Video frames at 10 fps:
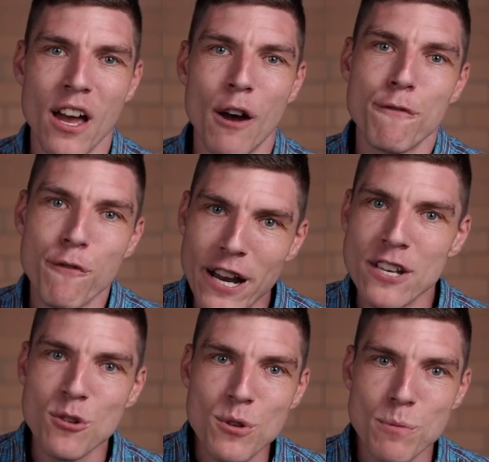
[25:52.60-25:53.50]
A
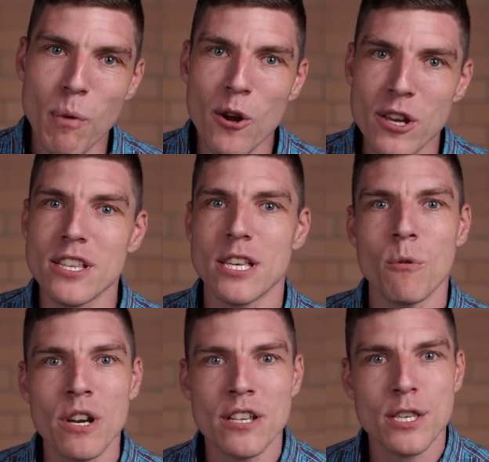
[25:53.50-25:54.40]
friend who spoke it,
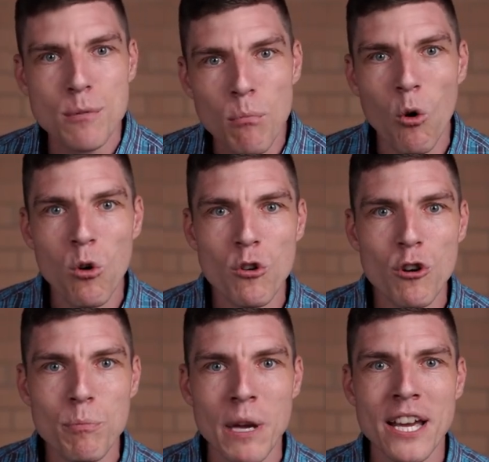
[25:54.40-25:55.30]
someone in a small
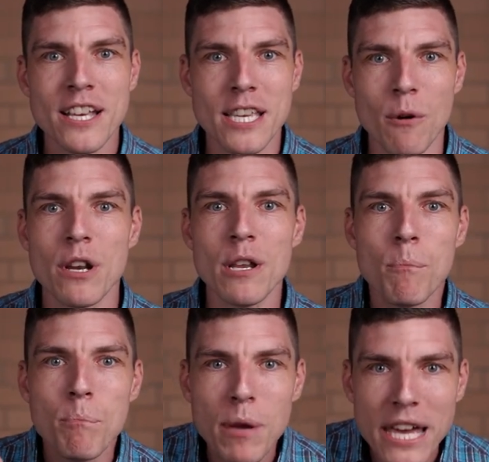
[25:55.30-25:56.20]
group, someone in a
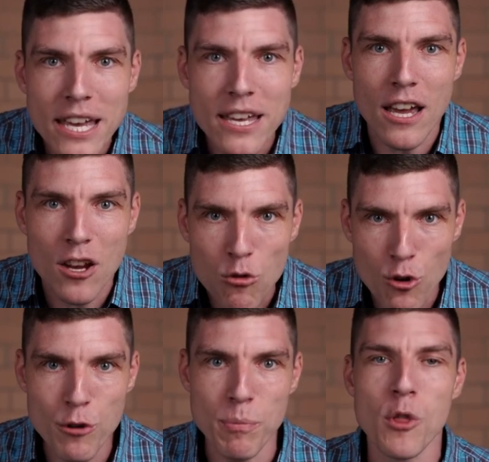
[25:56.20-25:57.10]
big
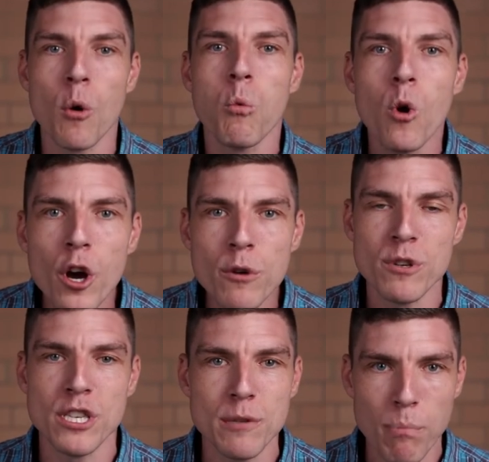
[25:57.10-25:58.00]
group. The word
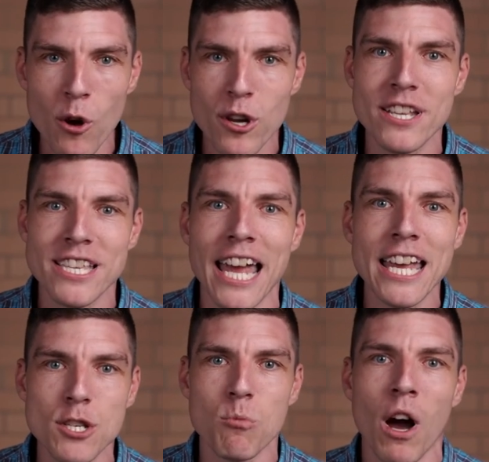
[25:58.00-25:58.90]
was spoken to
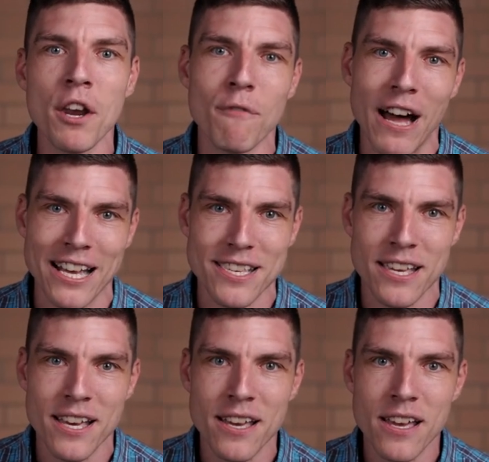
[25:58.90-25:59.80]
each one of us.
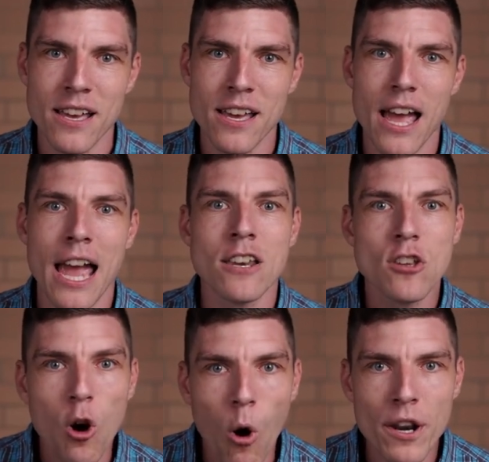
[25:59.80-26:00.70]

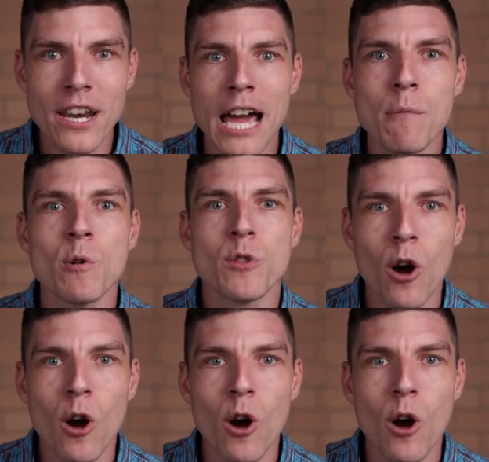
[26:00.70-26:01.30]
And God enabled